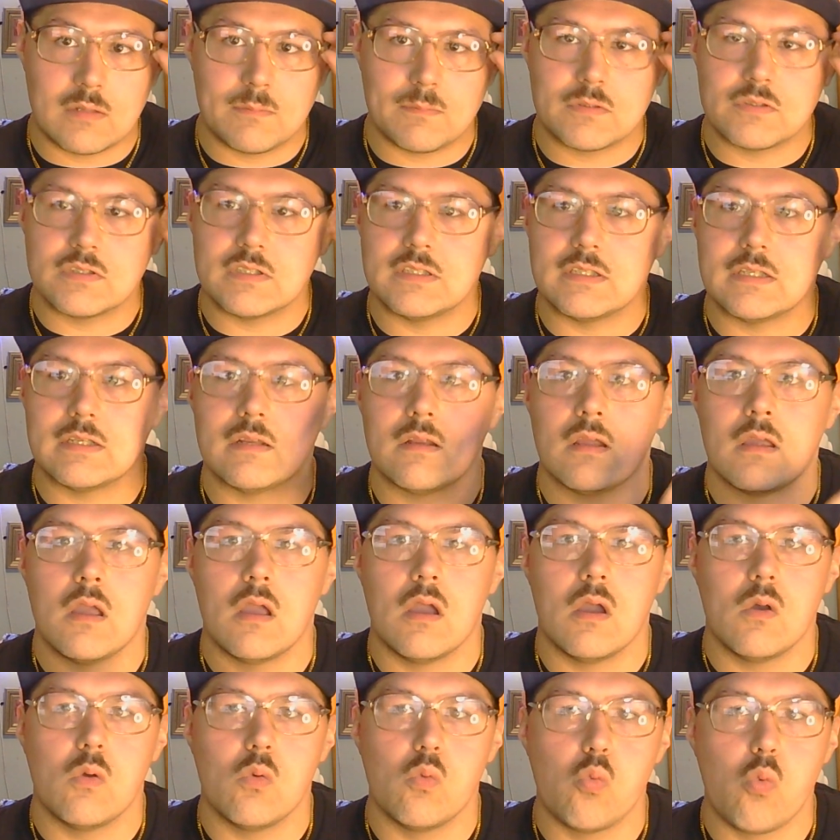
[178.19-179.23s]
But she did
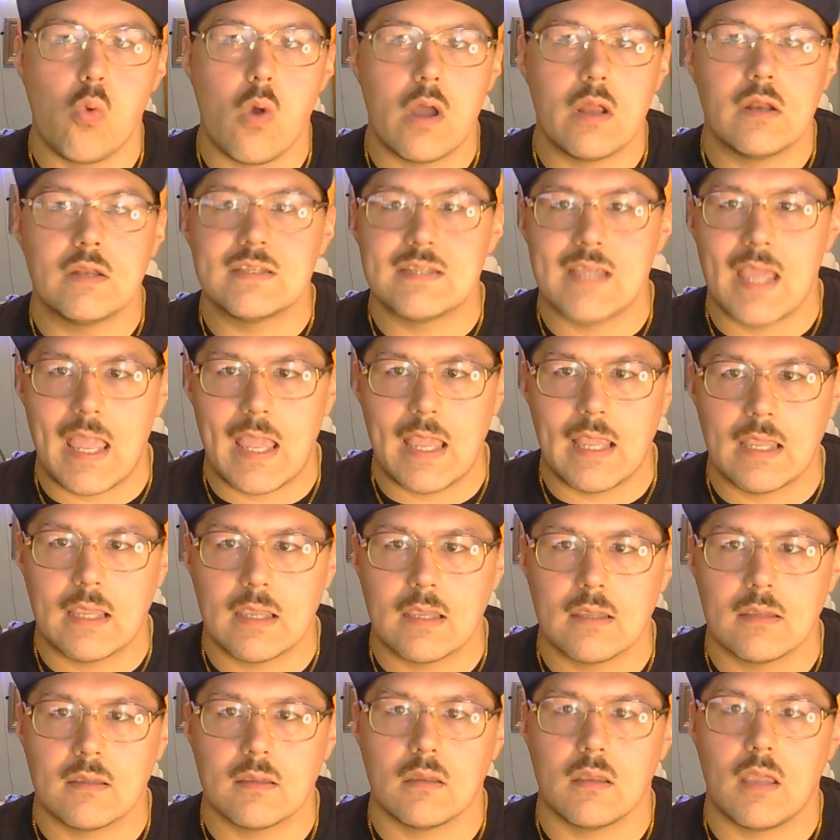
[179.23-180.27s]
one take
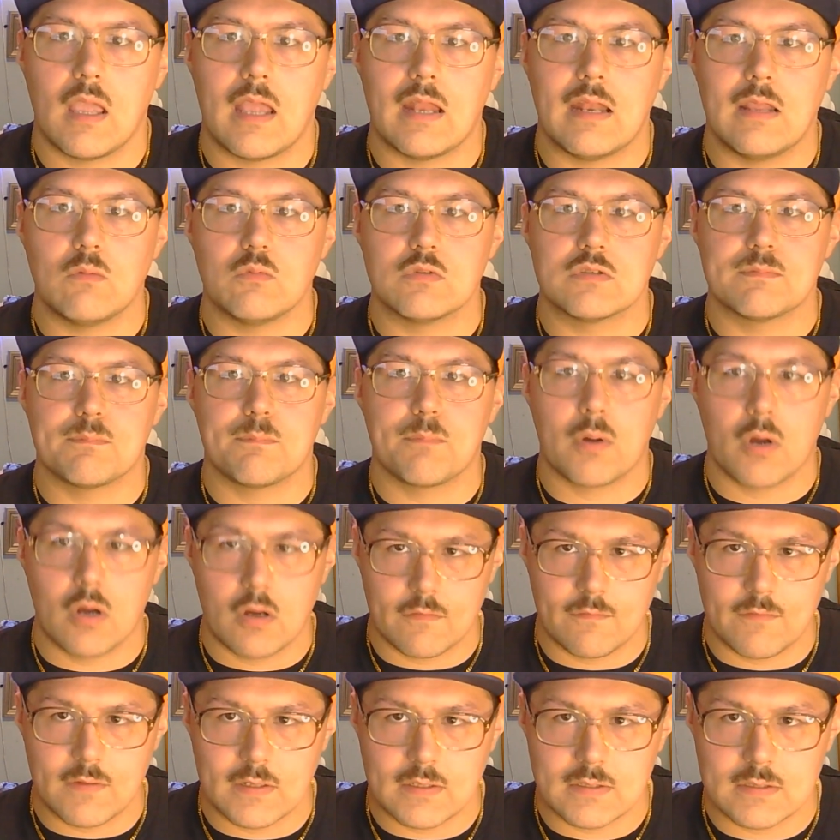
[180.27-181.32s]
and it was
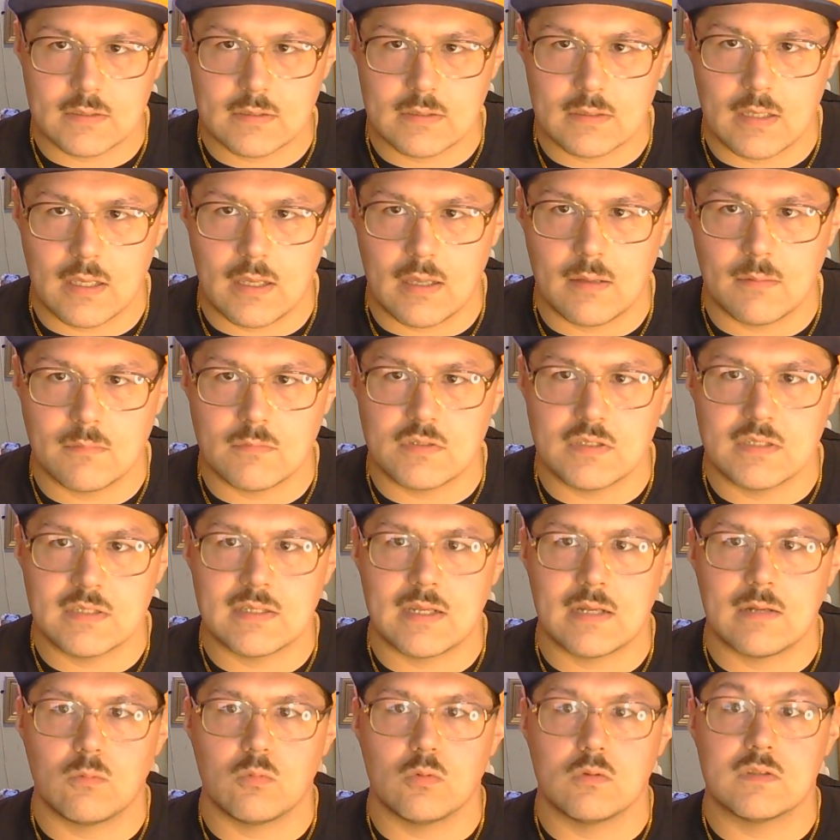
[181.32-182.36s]
perfect. She said
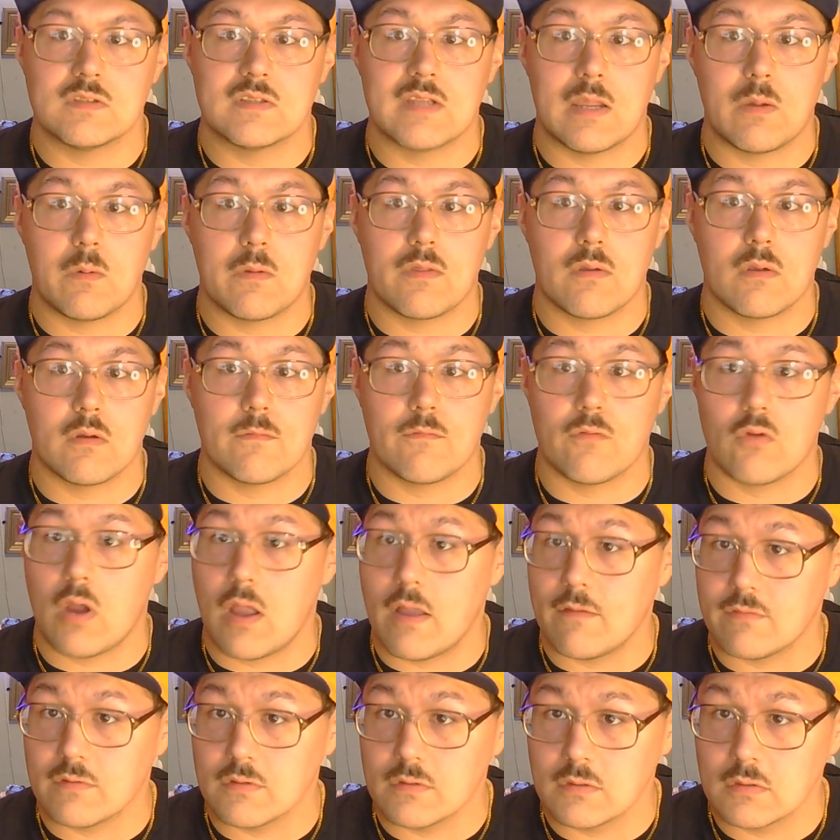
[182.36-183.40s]
it will stay with her
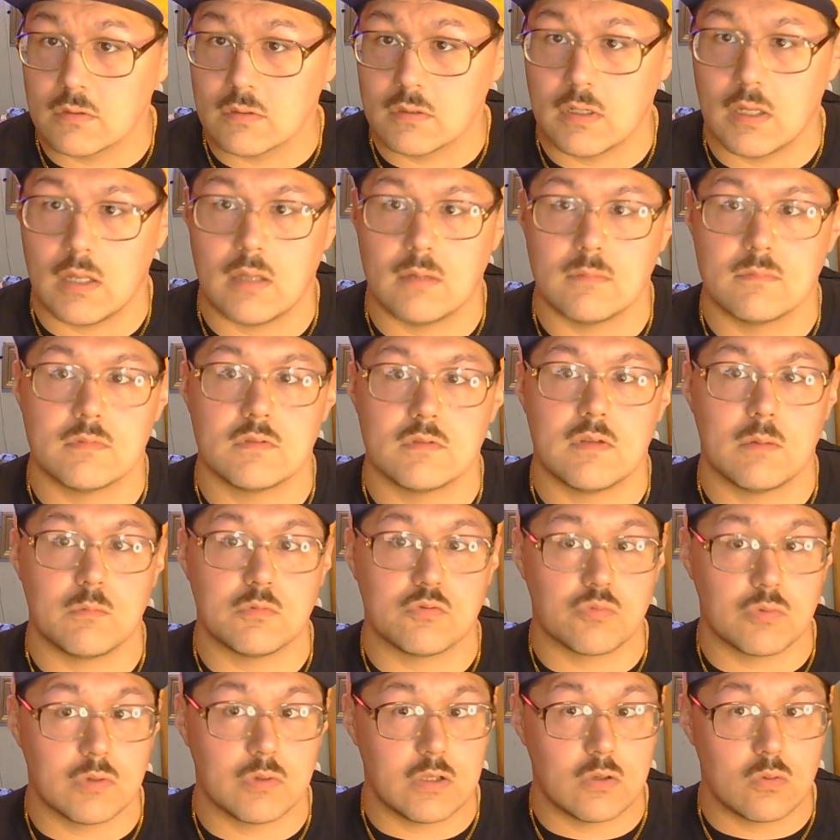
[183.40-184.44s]
forever. So that was
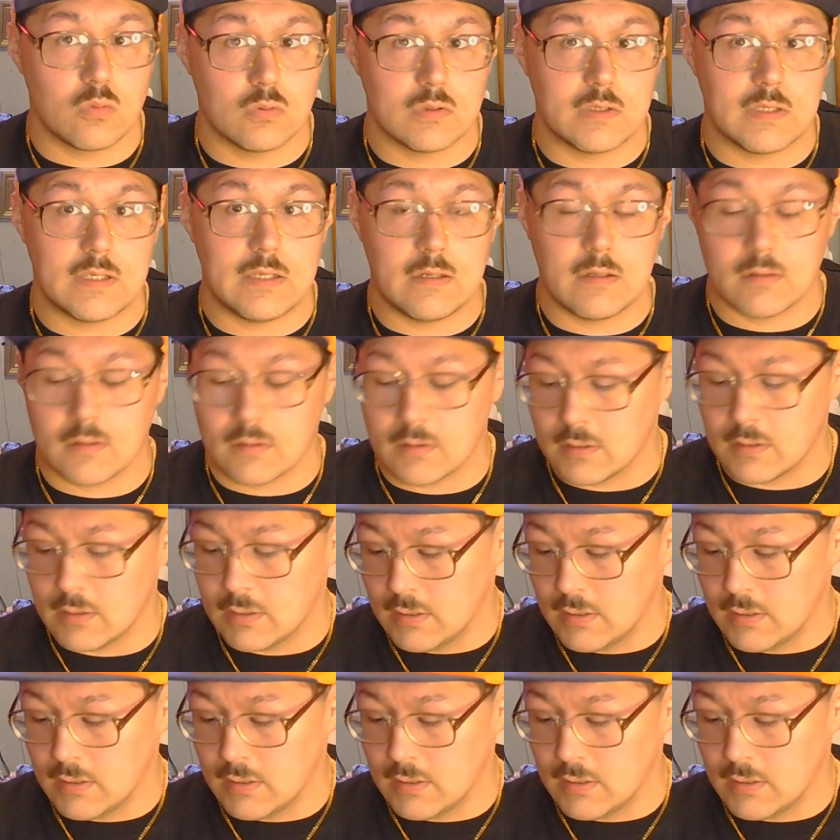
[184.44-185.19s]
really cool to hear.